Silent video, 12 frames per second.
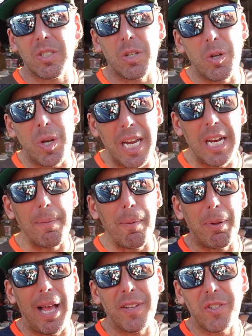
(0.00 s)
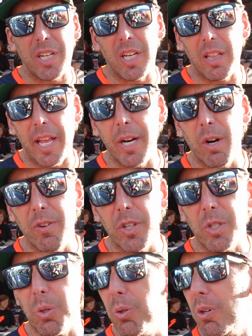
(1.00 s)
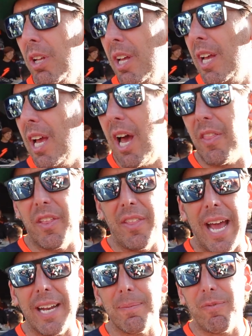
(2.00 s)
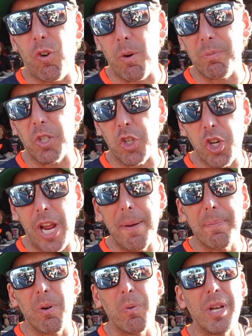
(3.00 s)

So you heat up a plastic, you lay it over the tool, and then that forms a shape.